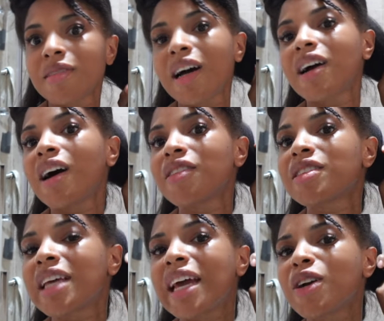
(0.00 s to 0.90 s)
I got
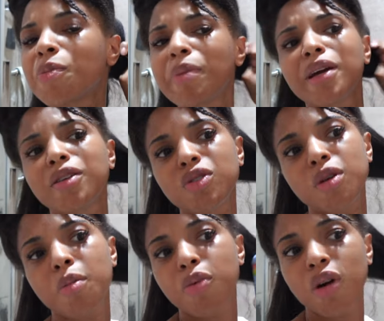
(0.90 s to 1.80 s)
this Care Bears
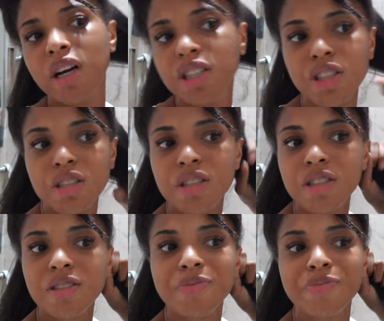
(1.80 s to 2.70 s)

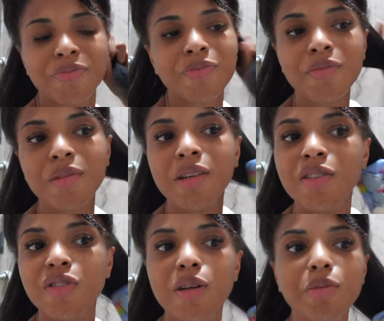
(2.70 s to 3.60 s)
brush
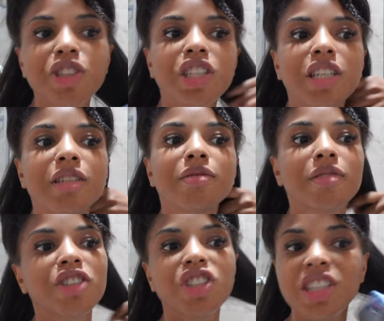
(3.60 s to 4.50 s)
from
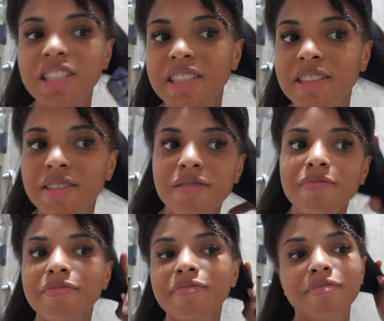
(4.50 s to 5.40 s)
Shein.
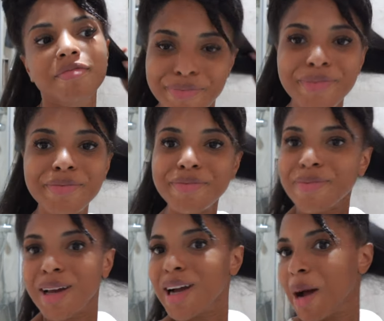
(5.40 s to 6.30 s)

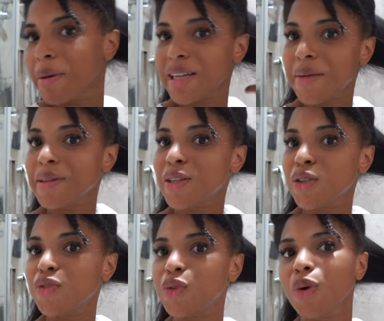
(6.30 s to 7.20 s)
Comment down below
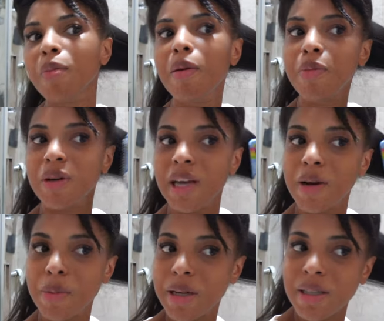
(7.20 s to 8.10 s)
if you remember
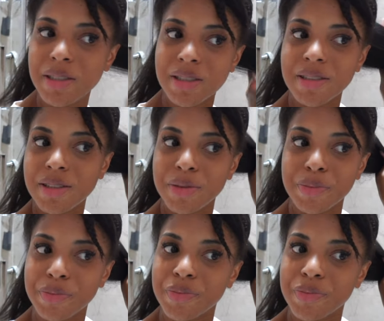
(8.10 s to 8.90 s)
Care Bears.